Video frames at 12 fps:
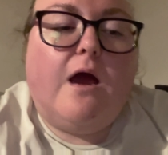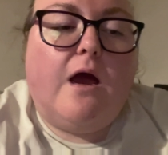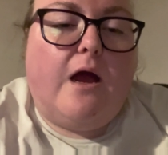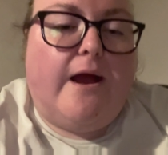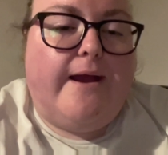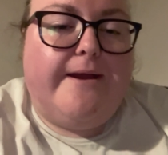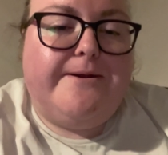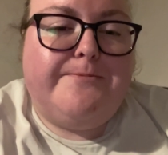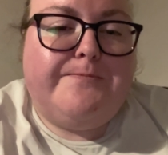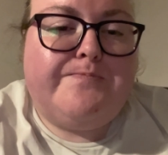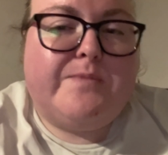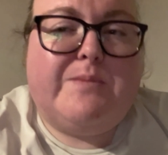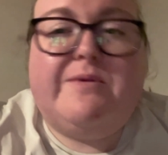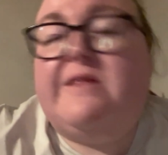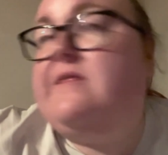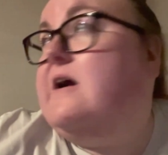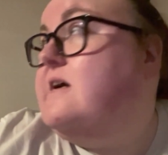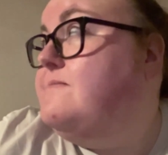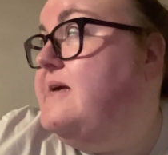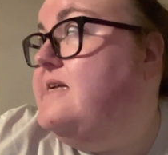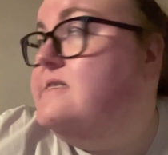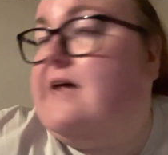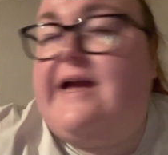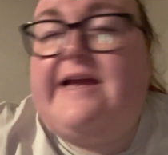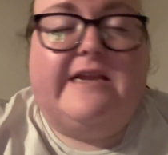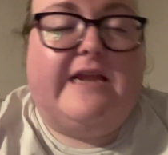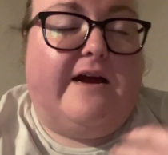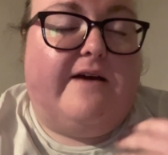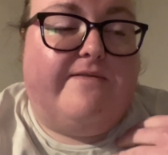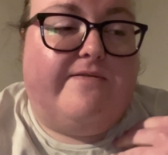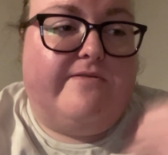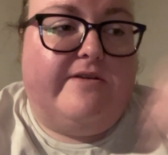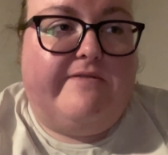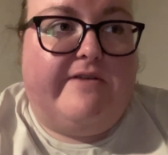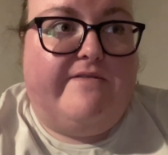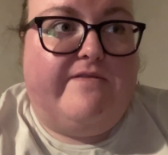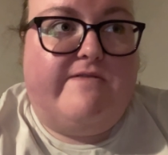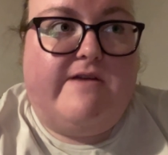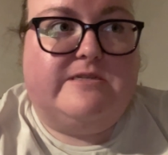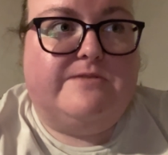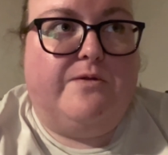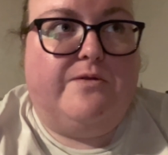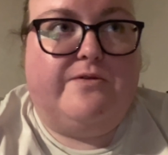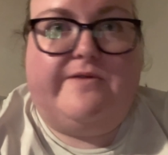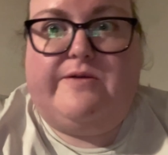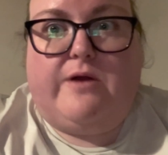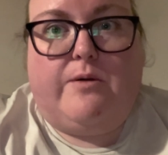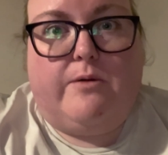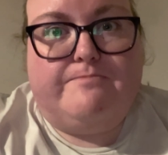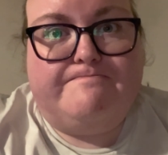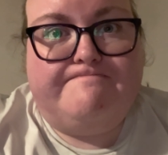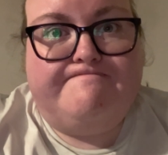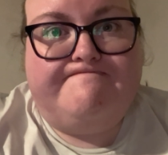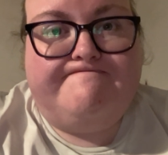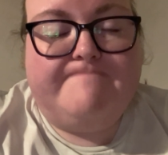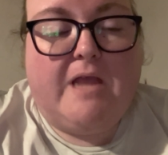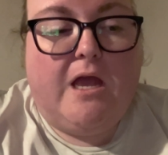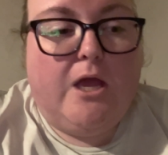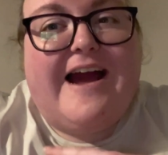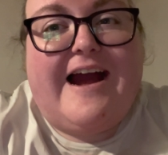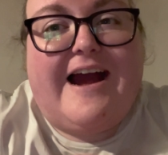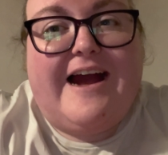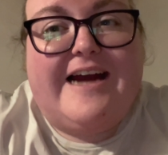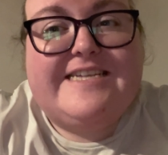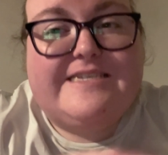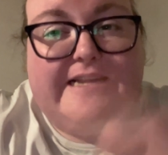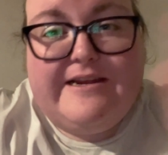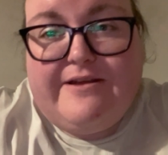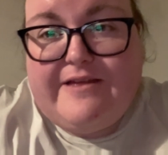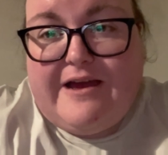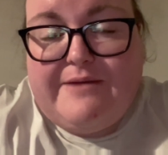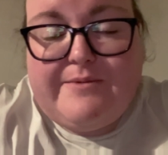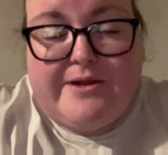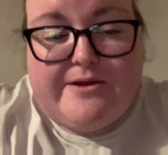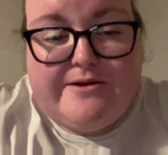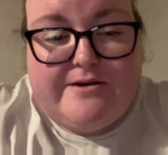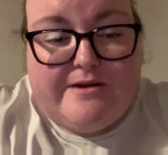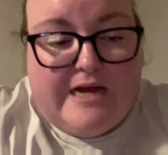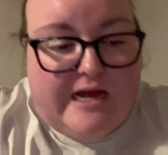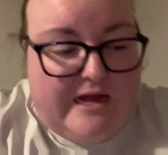But then that means I can have free reign for the rest of the month to read what I want. Saying all that, I'm going to go.